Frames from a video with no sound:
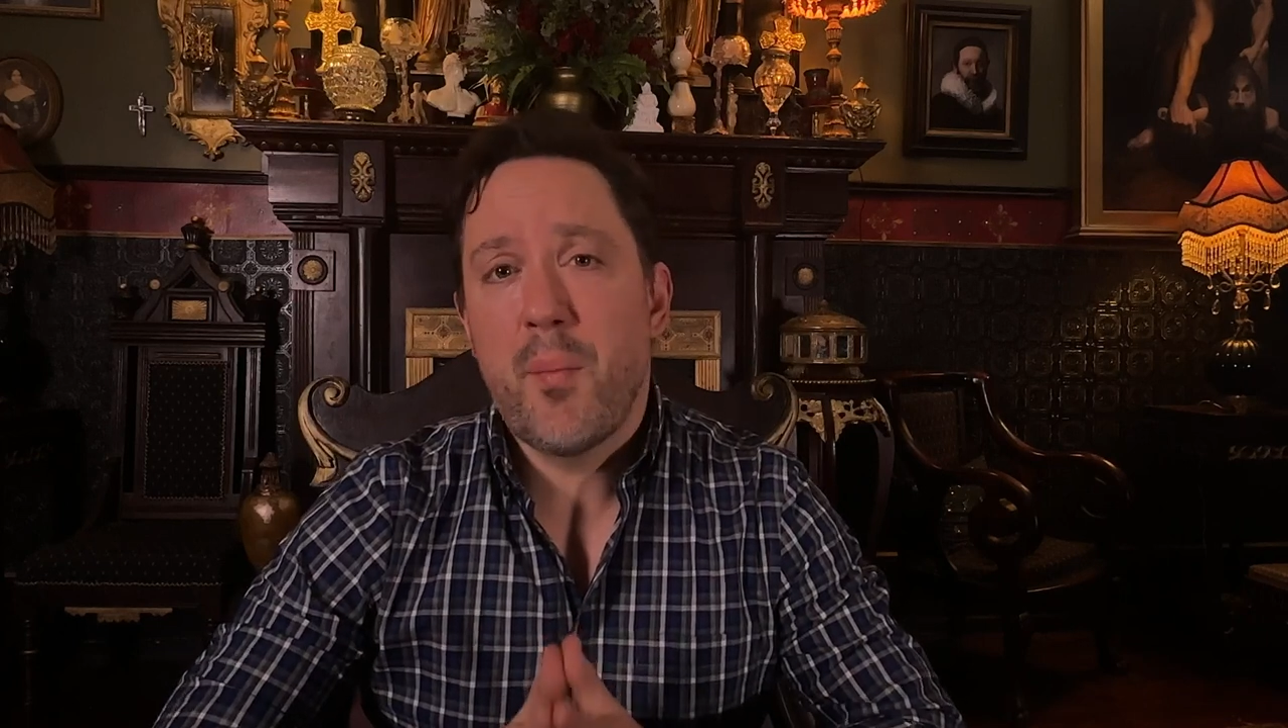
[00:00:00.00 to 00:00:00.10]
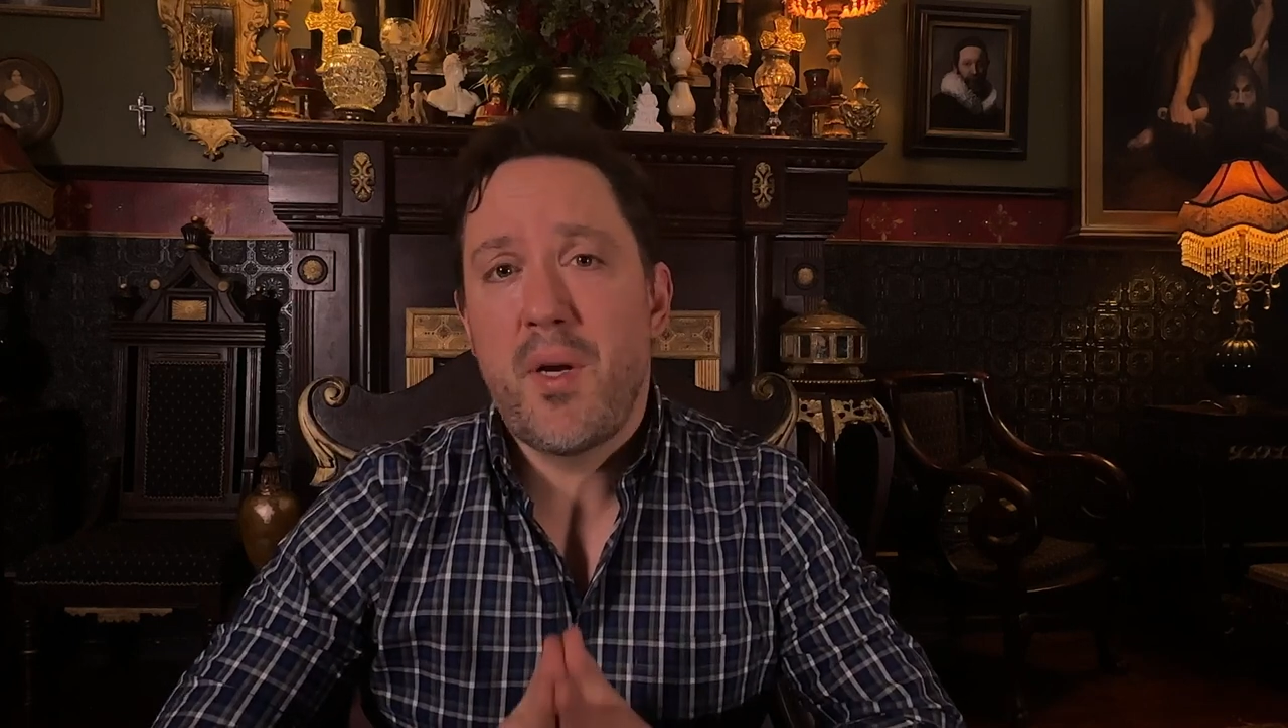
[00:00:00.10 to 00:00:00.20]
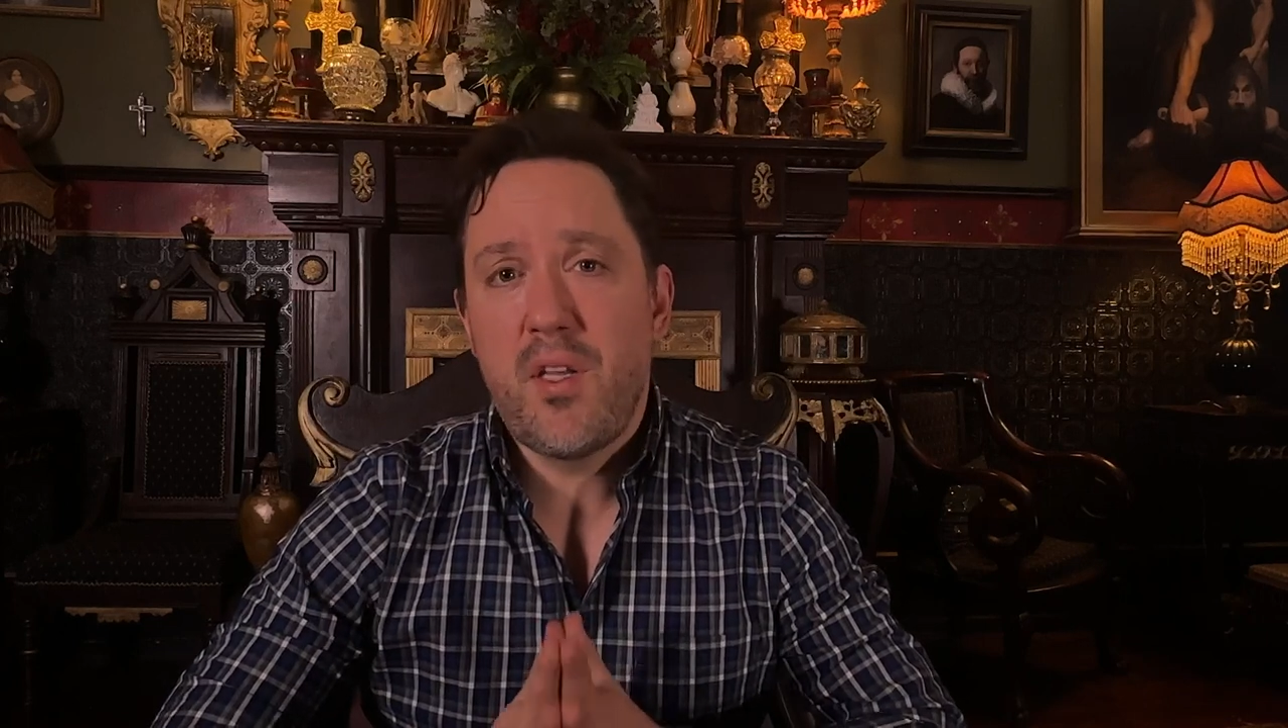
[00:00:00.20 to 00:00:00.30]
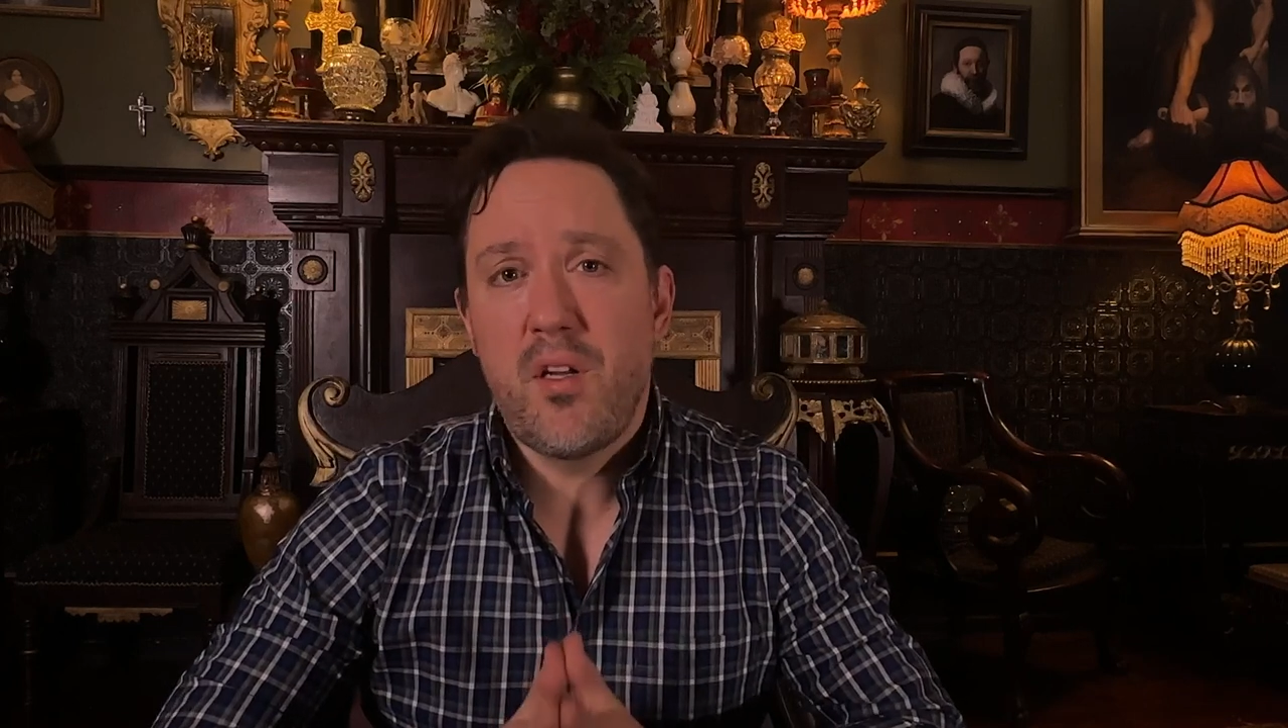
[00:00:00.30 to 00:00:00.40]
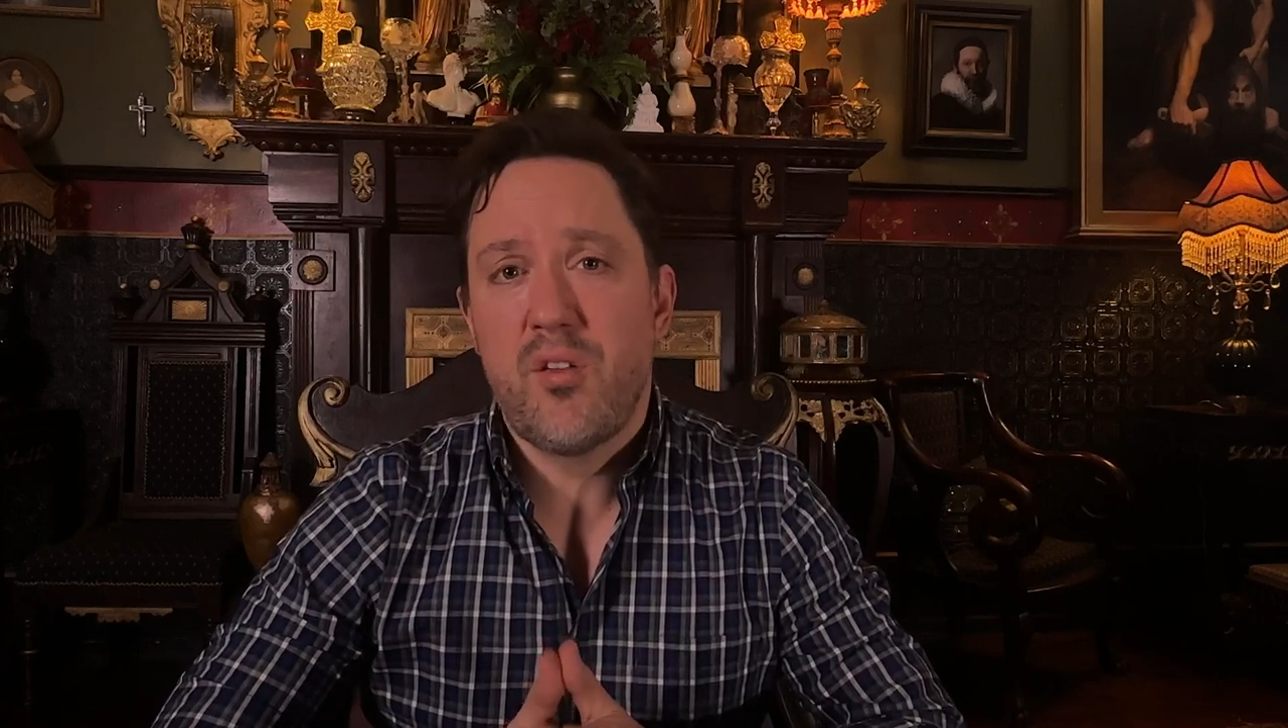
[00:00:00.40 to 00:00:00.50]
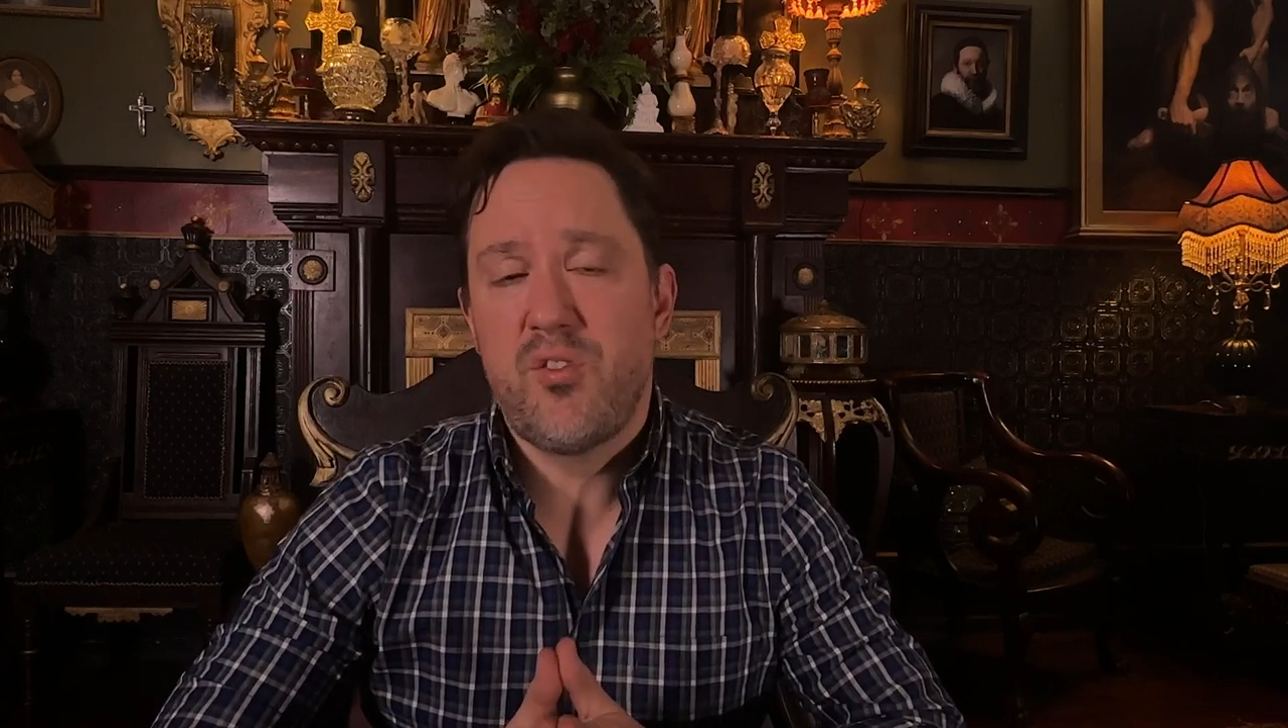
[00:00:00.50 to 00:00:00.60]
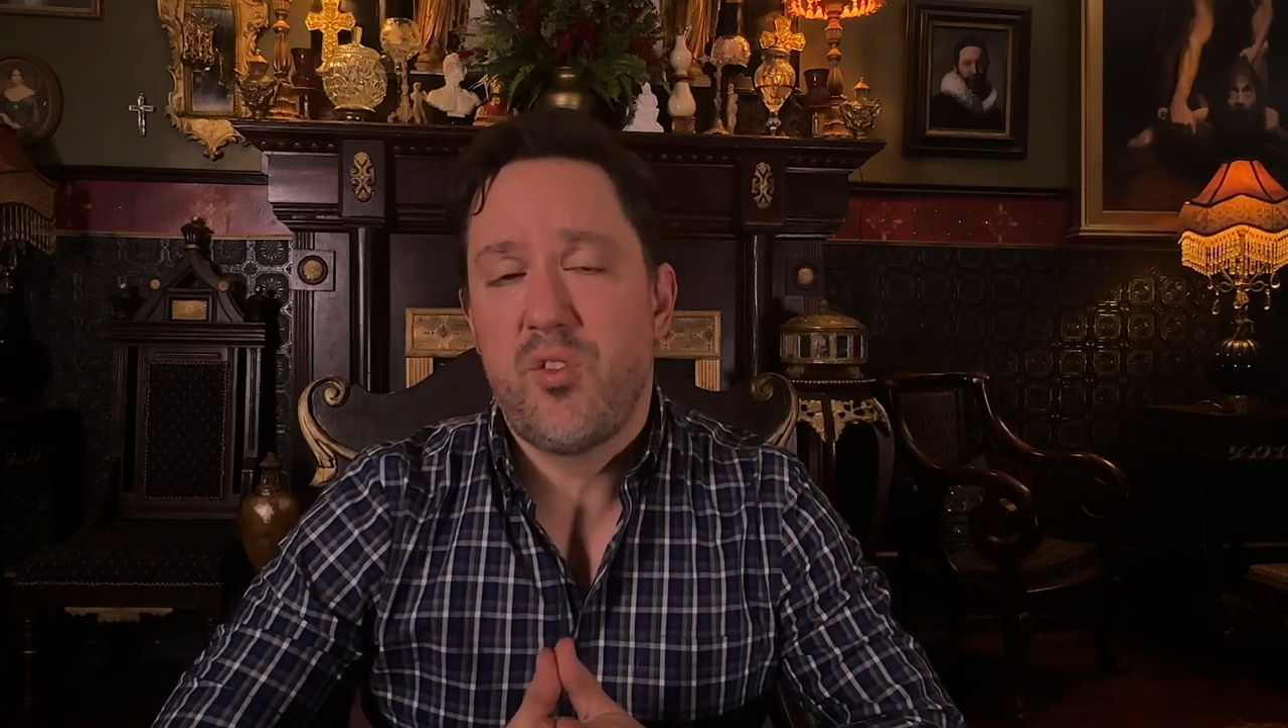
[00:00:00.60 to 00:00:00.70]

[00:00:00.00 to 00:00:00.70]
many years